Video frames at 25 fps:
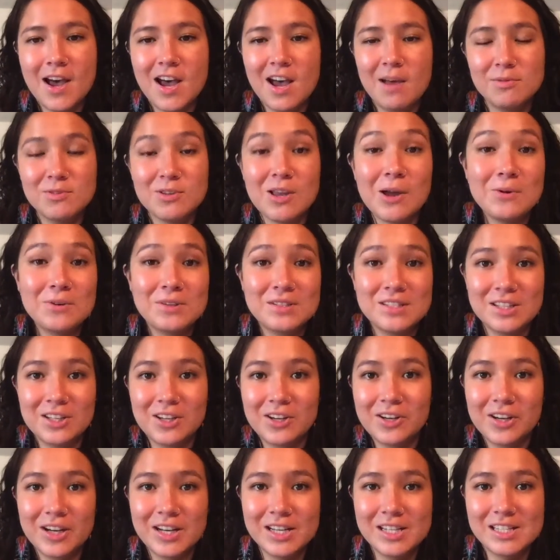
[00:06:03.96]
So I would just
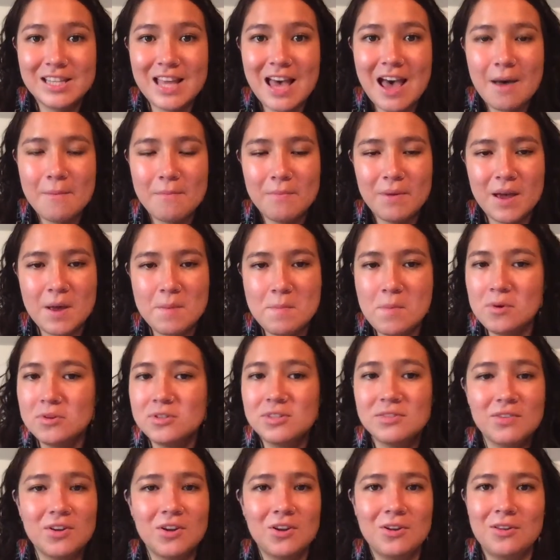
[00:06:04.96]
encourage that, but most
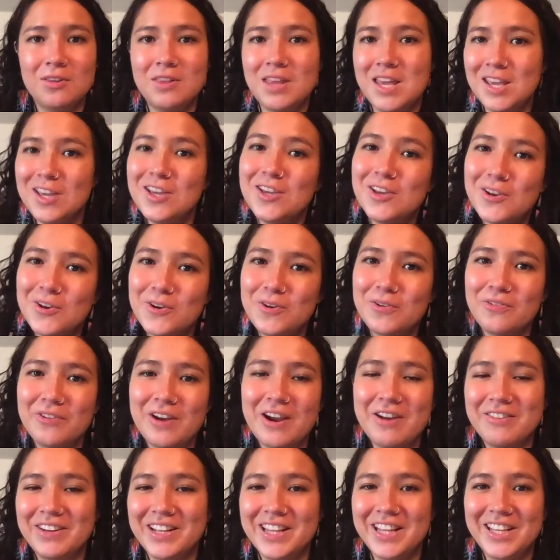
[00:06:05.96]
of all, thank you for
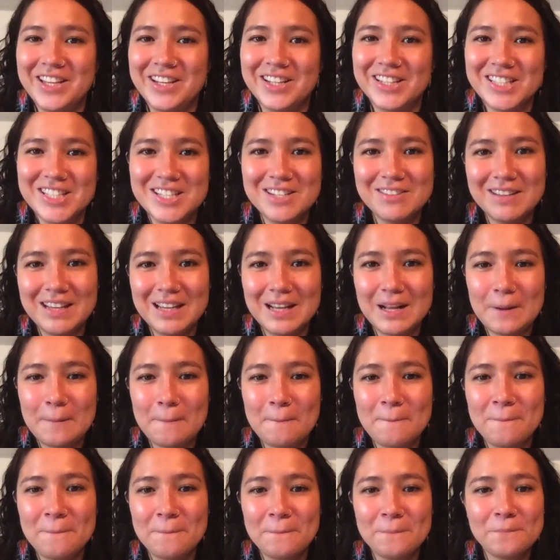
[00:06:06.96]
everything you're doing.
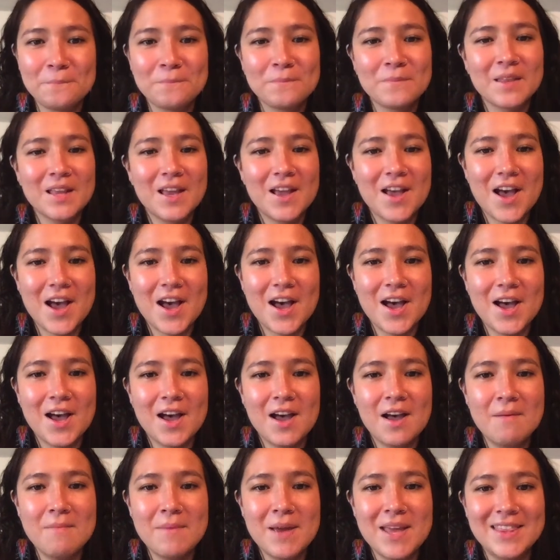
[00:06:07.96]

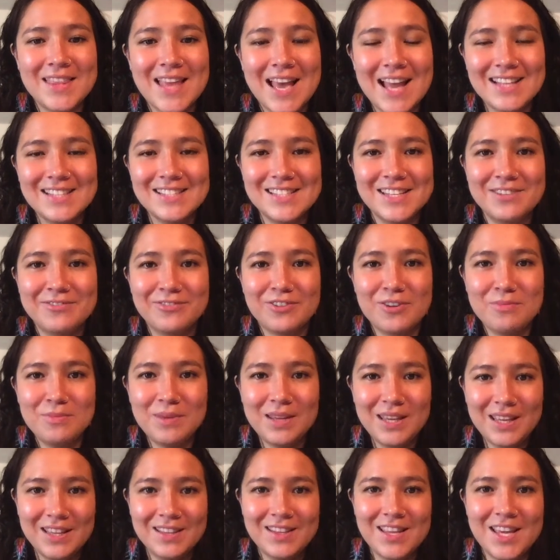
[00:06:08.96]
And that's it for
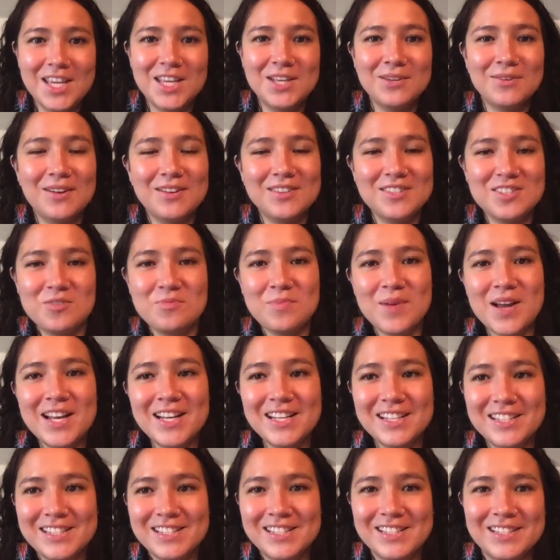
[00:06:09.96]
me. Thank you all so
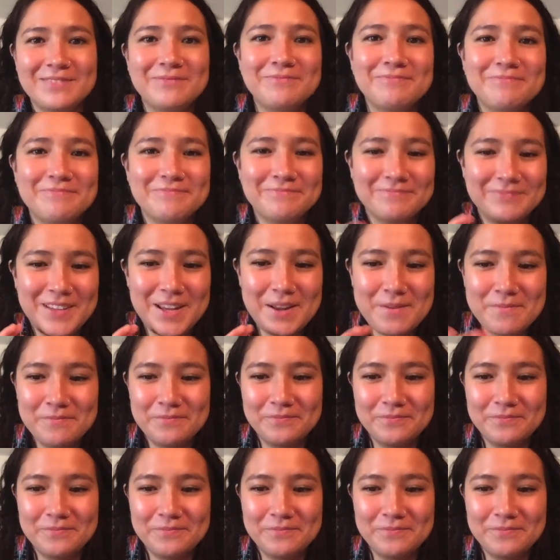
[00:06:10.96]
much. Yeah.